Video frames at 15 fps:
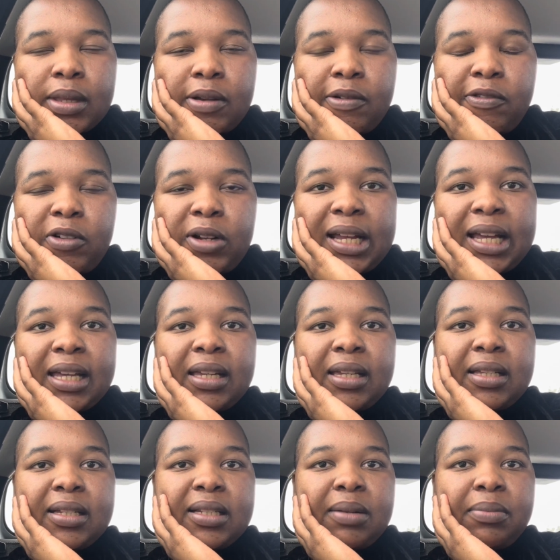for like
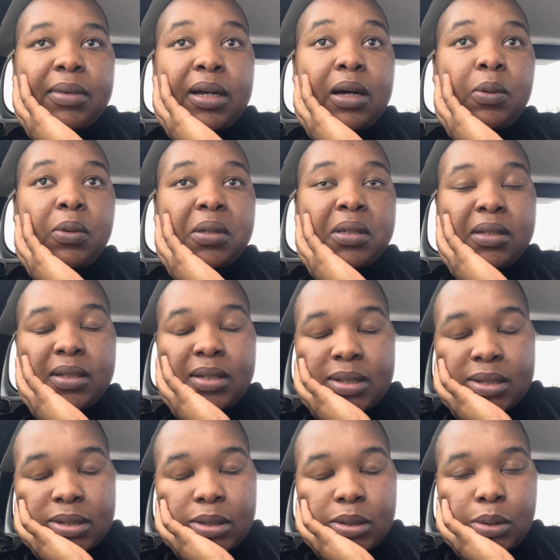some
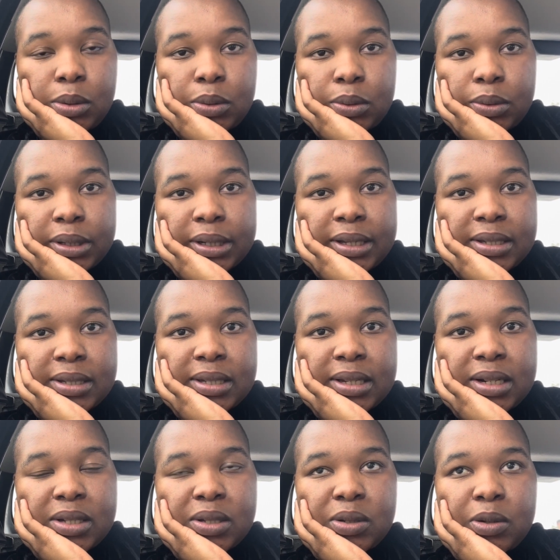hours. Yo guys,
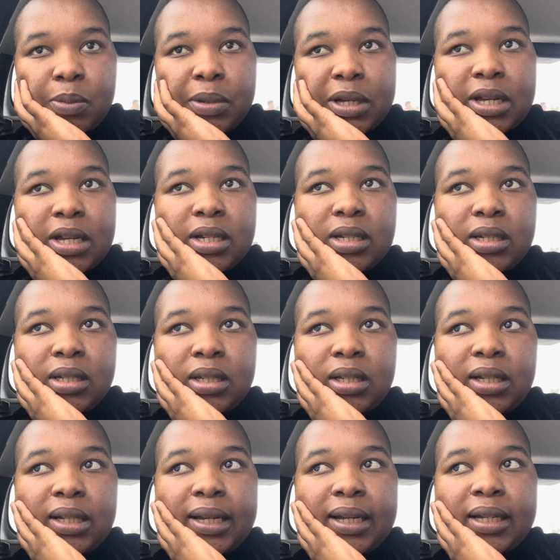that is so bad.
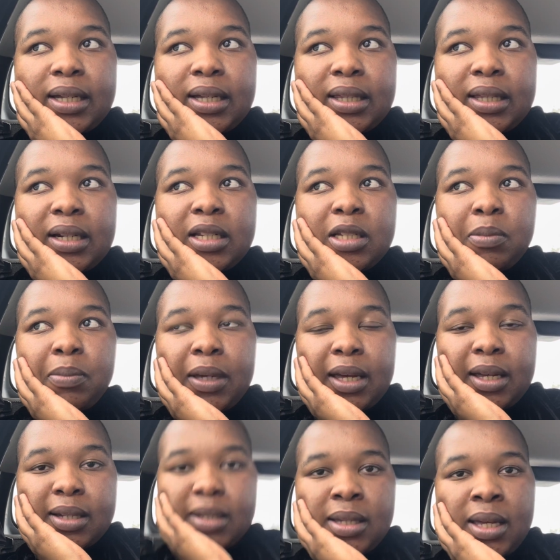Like, that is
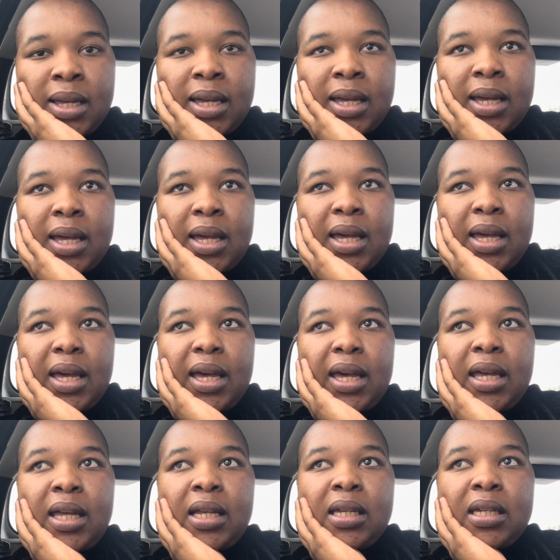bad.
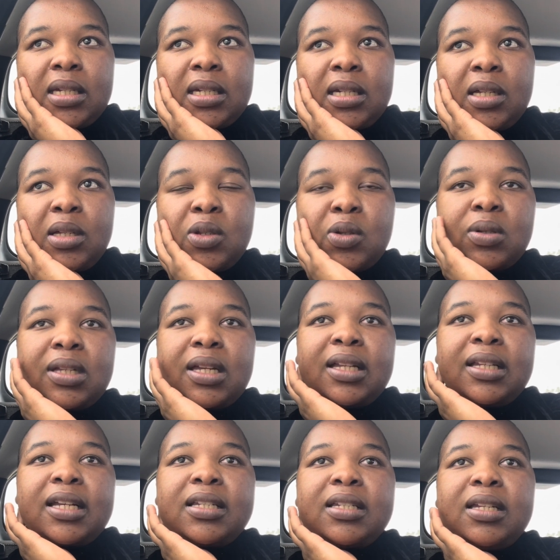And to
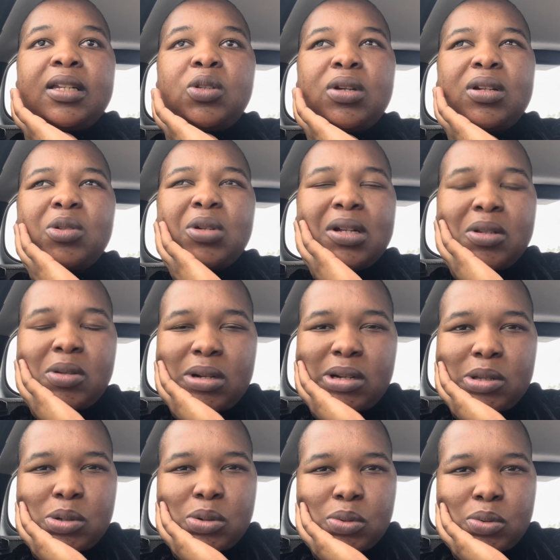think that in
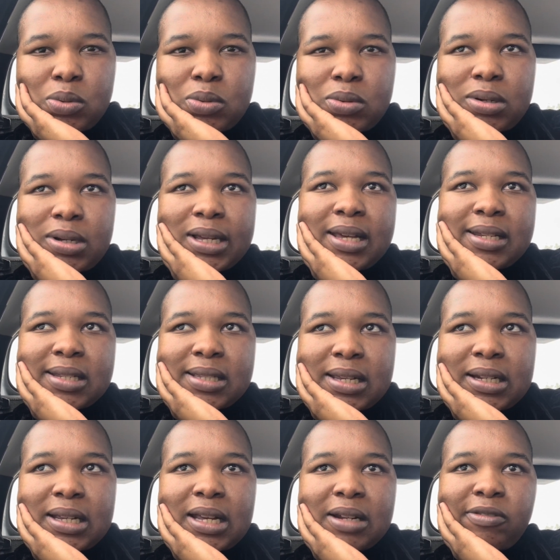2022
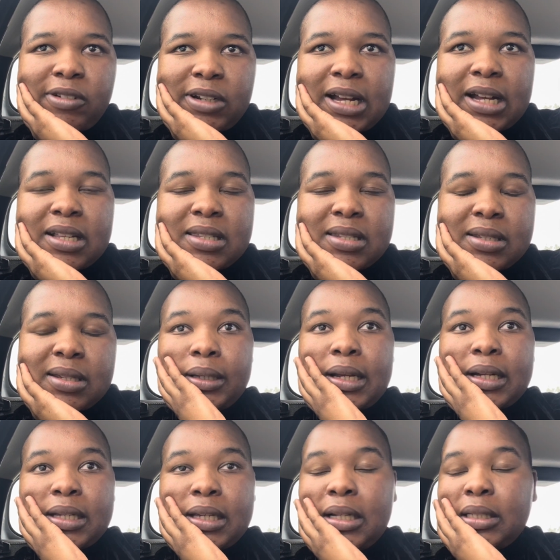KZN had floods
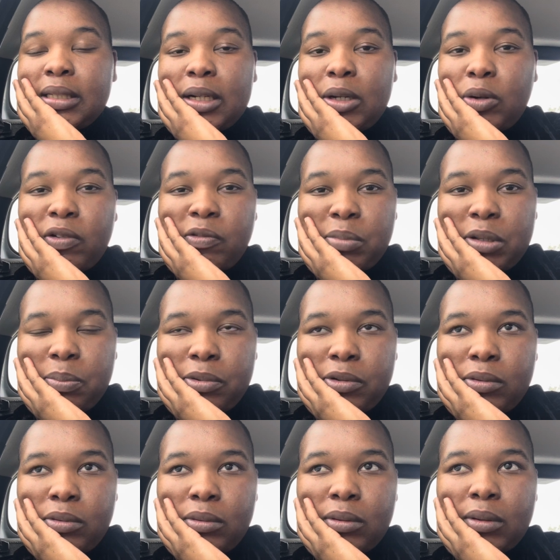that killed a lot of
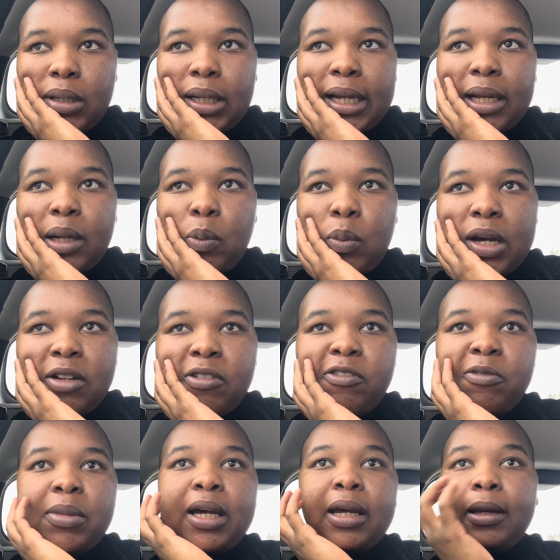people. Like, one
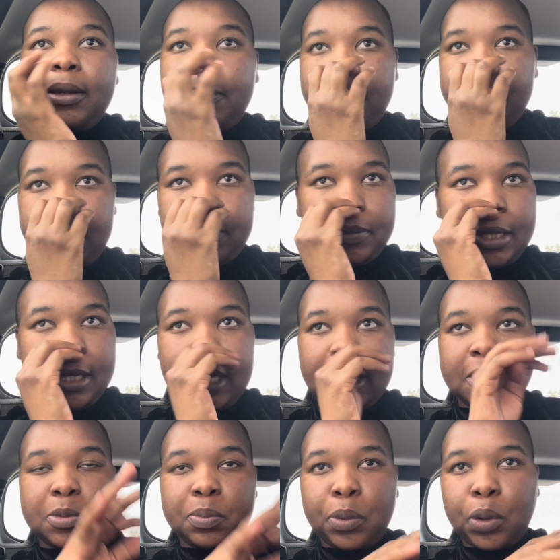of my
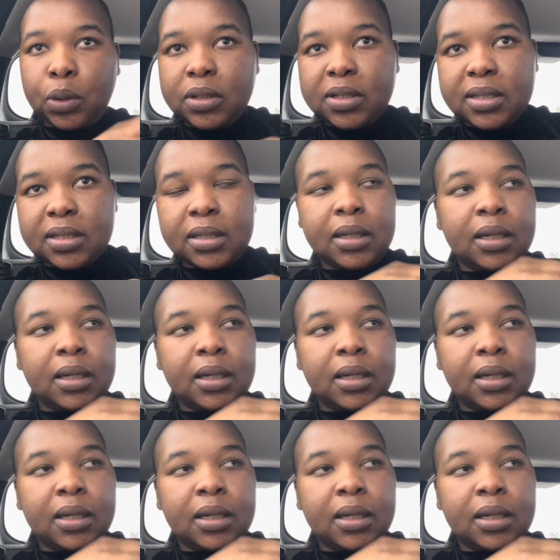ex-boss